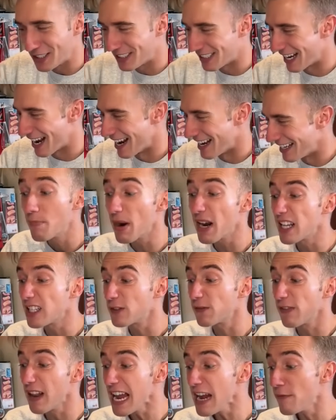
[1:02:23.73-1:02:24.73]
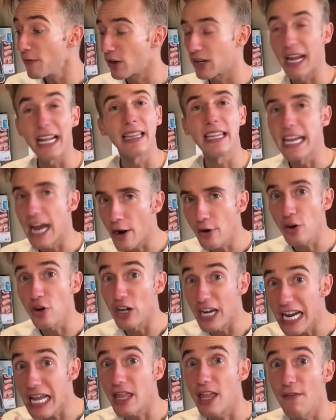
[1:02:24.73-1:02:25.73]
cake, but it's flavored like the
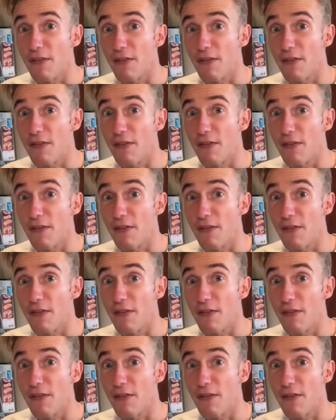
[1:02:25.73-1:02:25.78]
underneath of